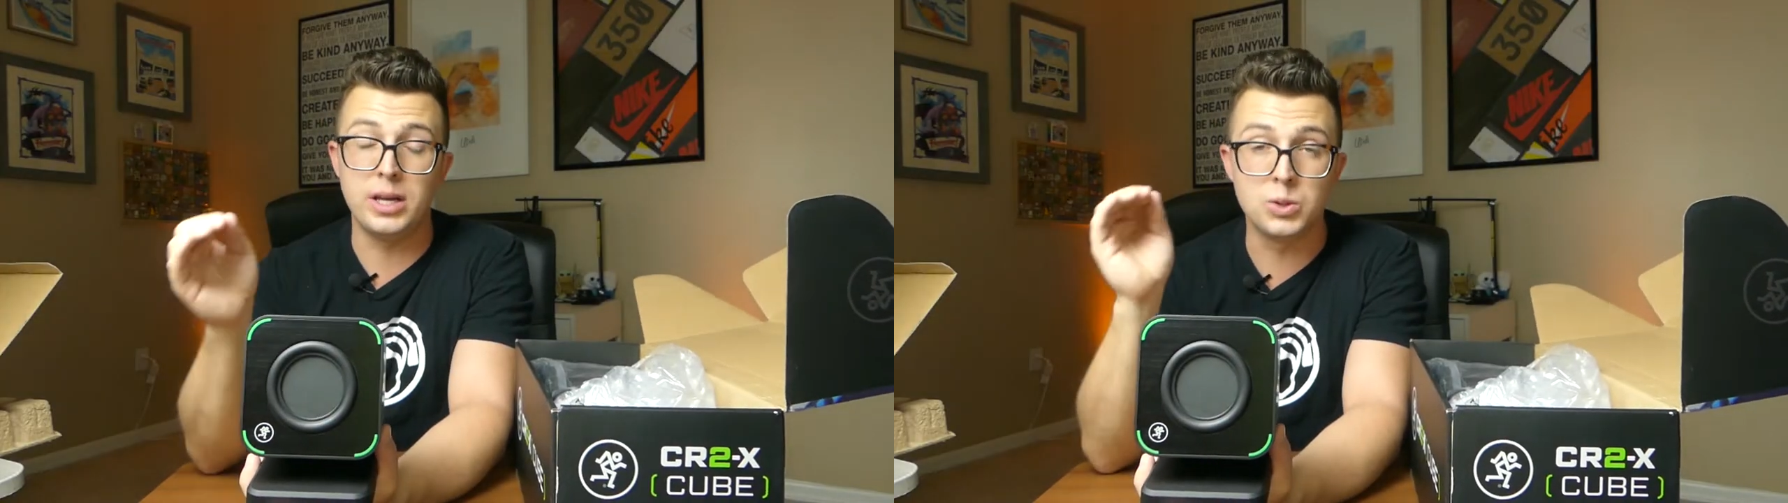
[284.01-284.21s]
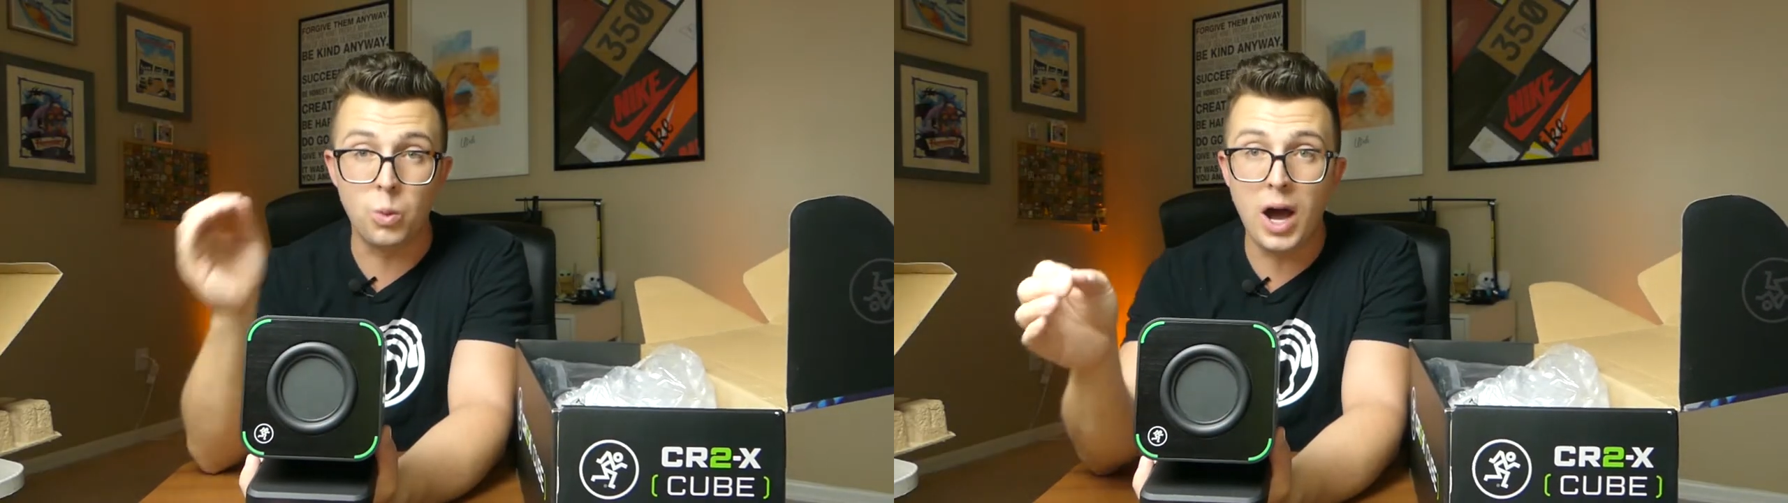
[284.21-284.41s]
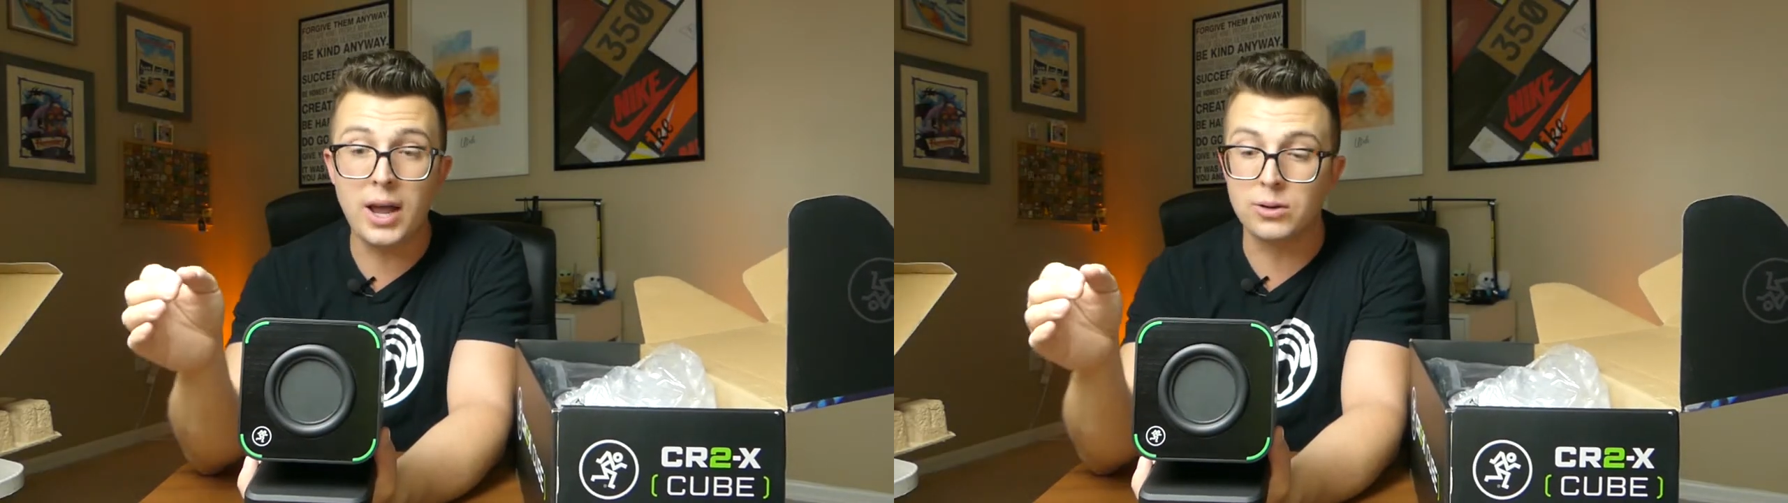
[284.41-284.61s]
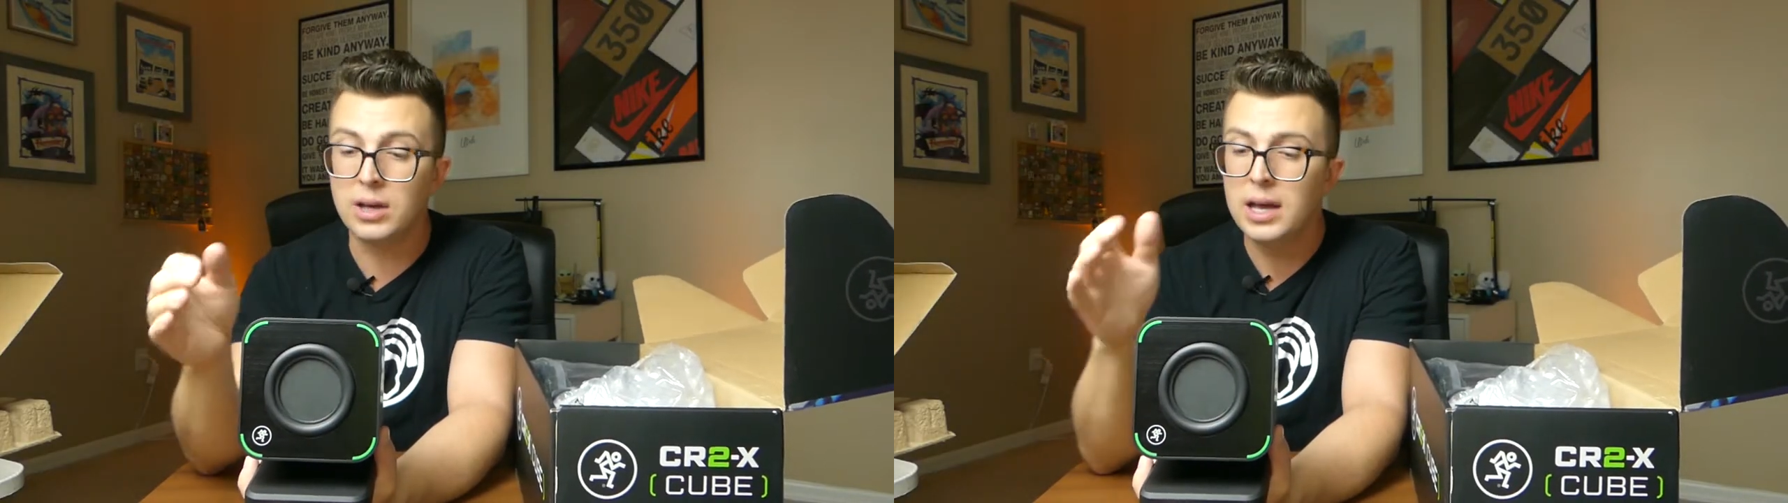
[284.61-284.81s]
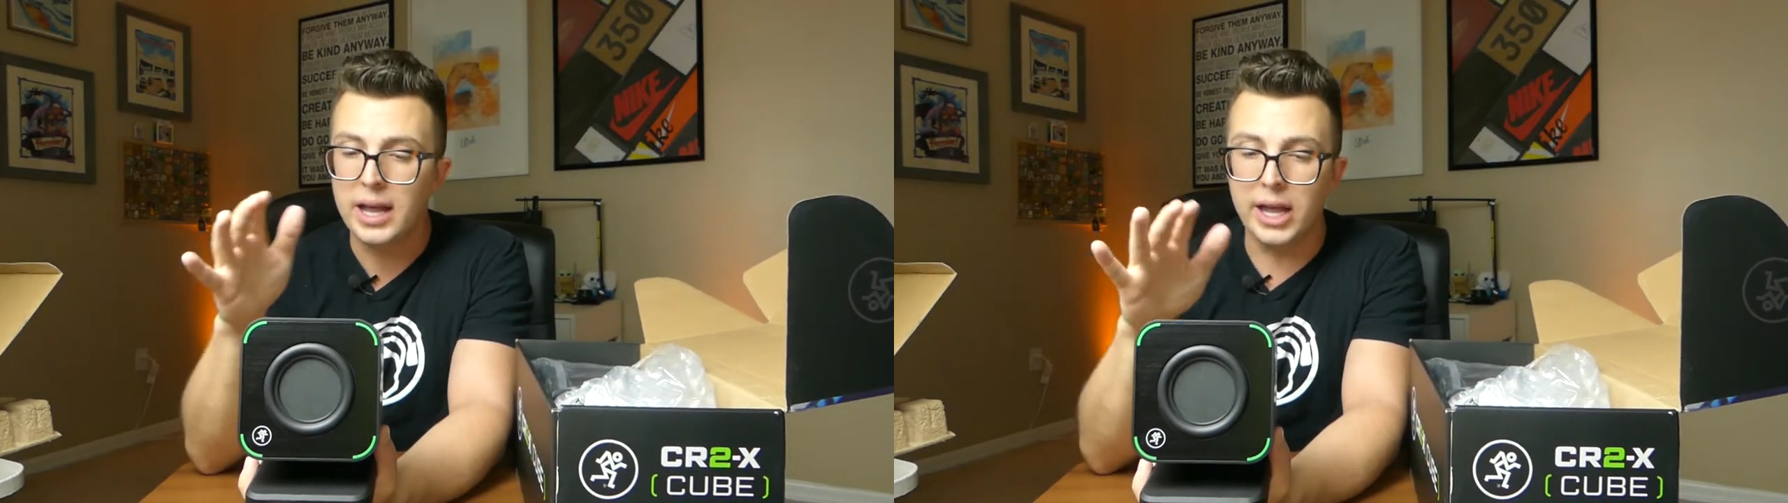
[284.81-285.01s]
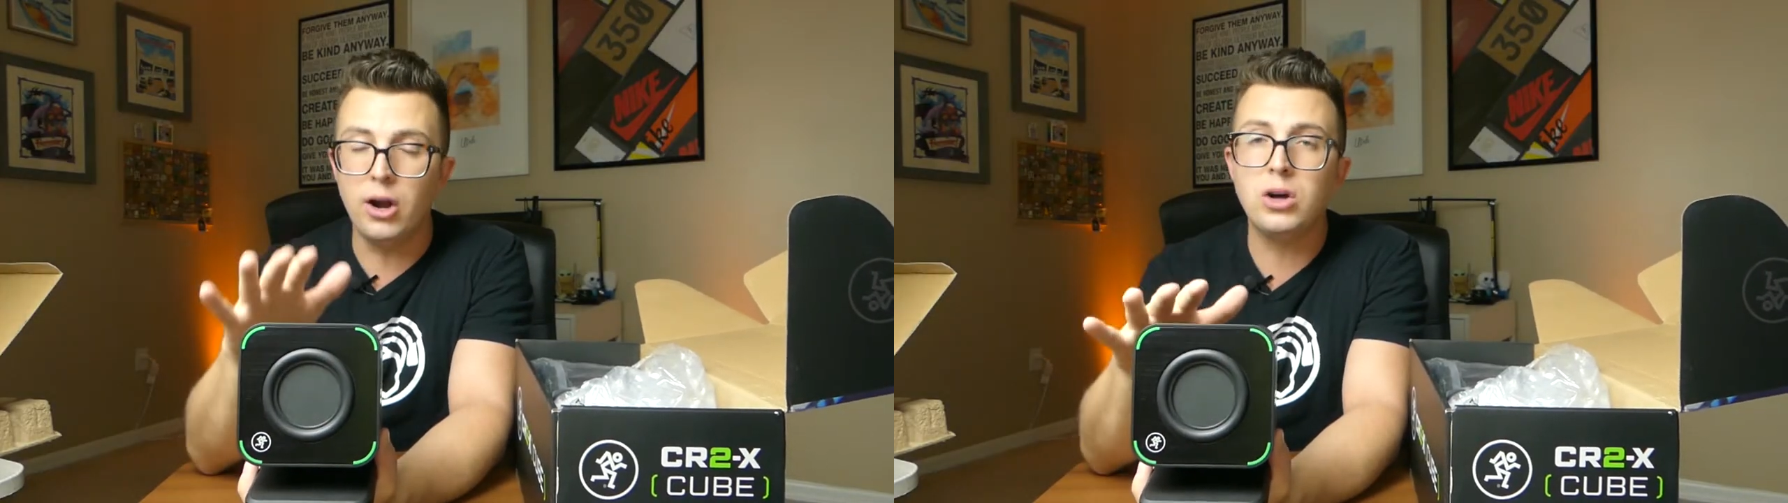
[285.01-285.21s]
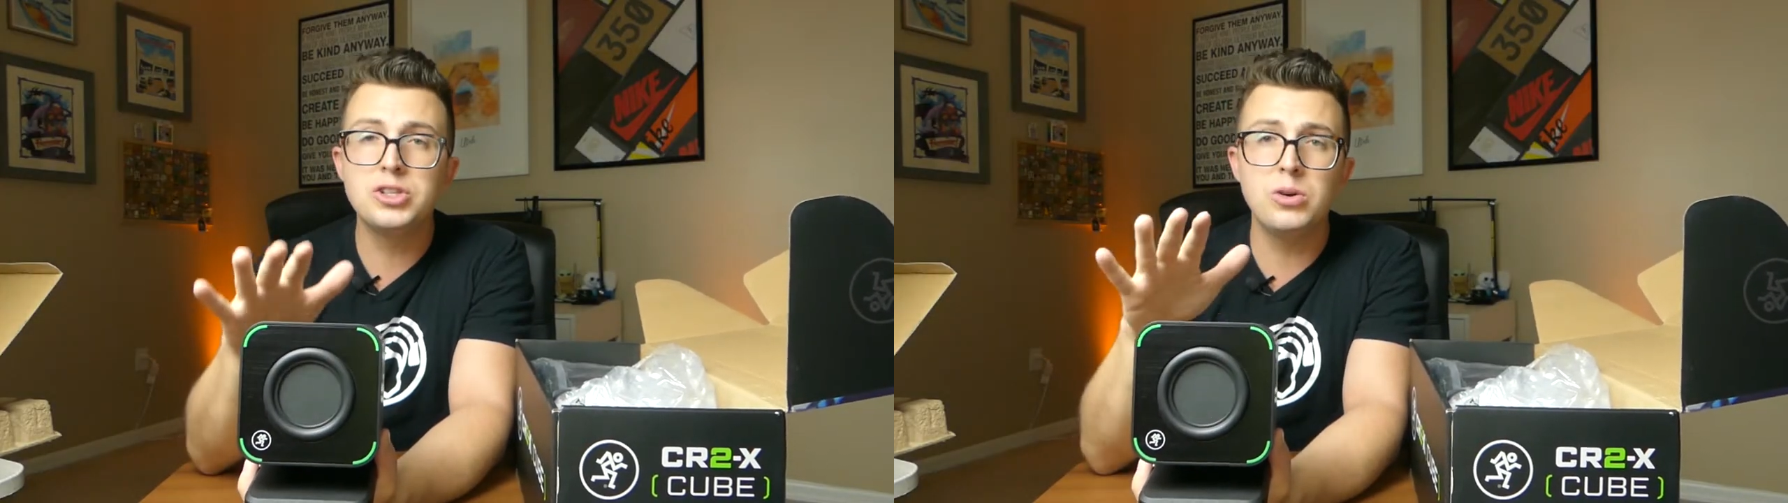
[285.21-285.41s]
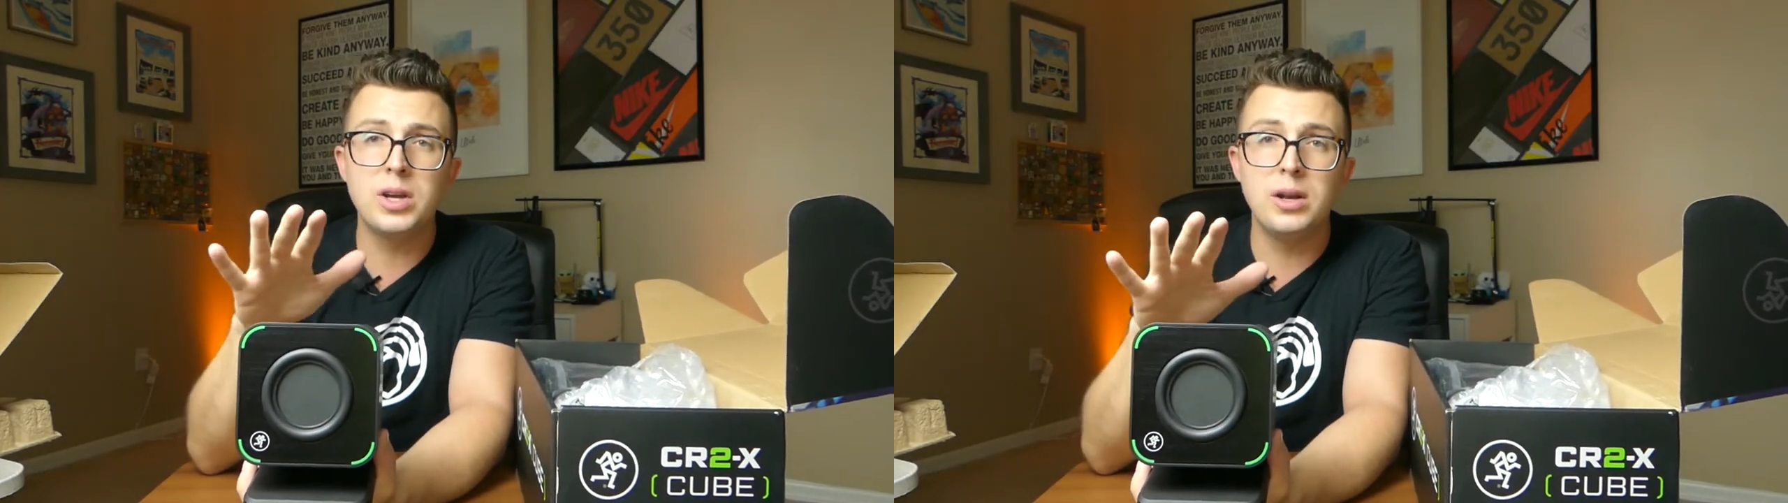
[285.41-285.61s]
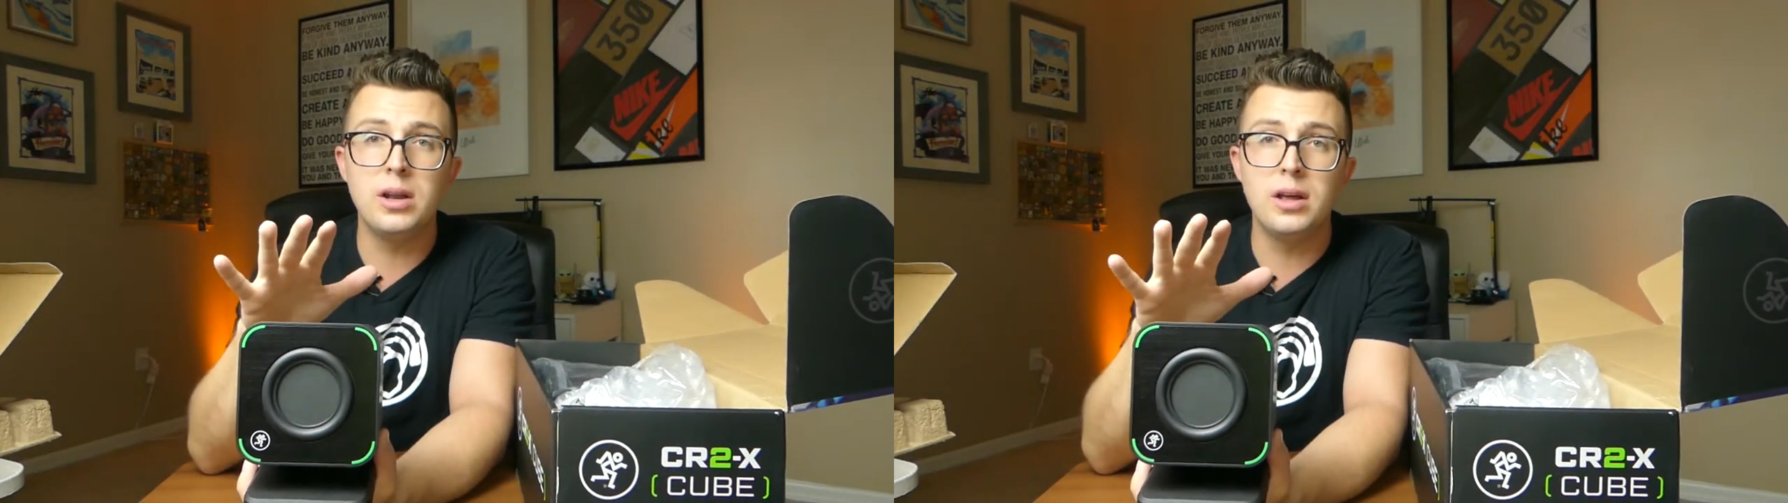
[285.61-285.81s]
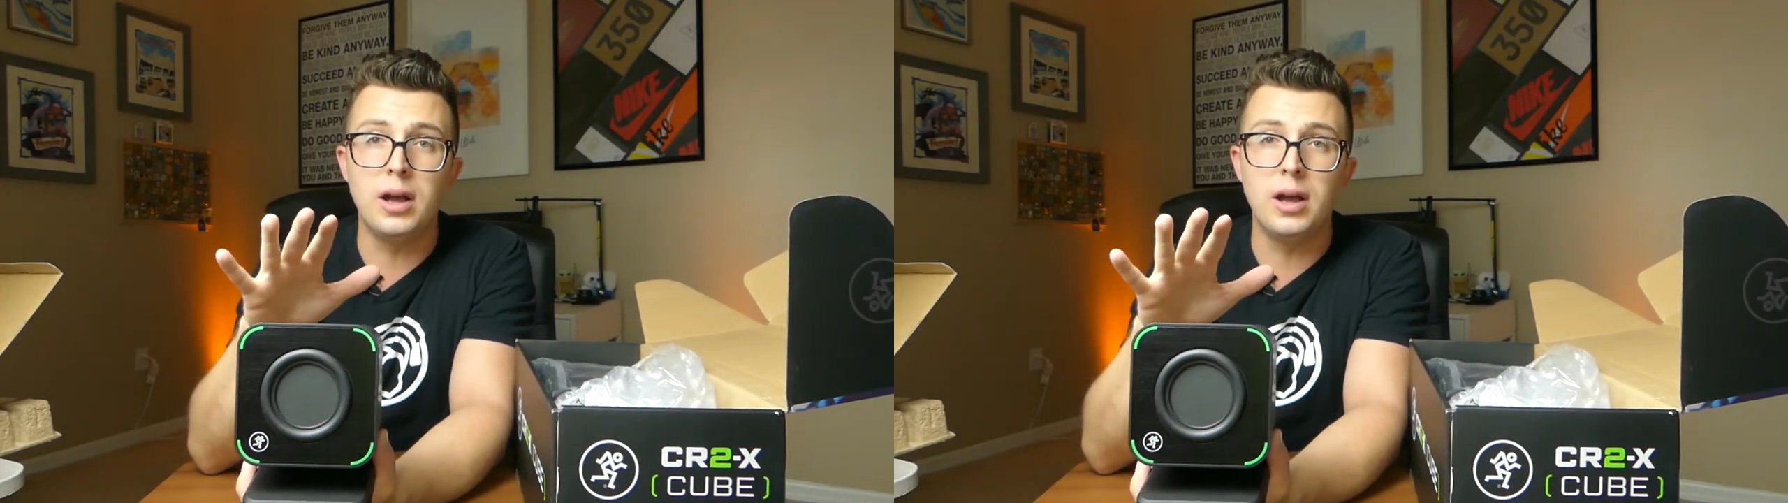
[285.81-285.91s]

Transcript: It's wild. It also can